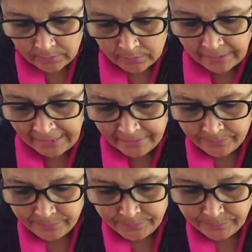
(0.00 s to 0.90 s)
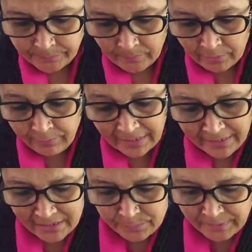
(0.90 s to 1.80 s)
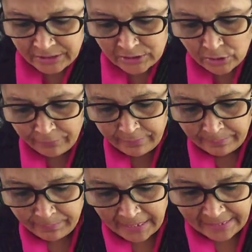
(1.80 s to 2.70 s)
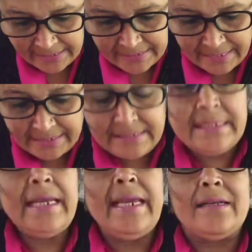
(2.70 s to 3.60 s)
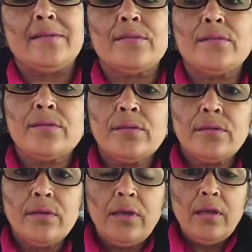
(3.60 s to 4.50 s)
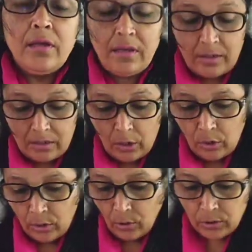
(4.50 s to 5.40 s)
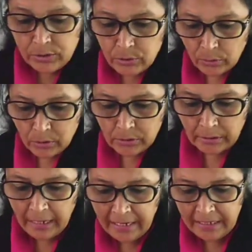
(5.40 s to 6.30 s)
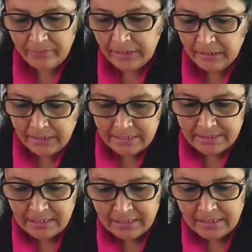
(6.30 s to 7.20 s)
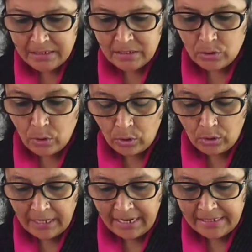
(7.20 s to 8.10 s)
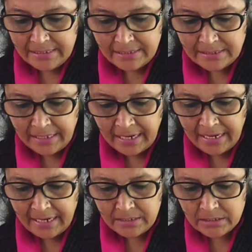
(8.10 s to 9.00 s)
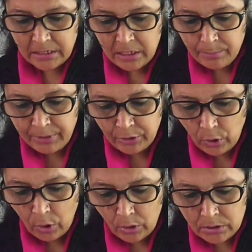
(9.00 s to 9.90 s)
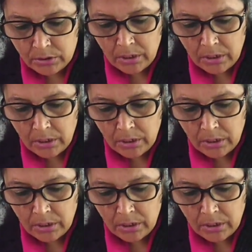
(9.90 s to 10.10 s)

Then various species of reptiles and snakes also thrive in these jungles. Crocodiles, snakes, pythons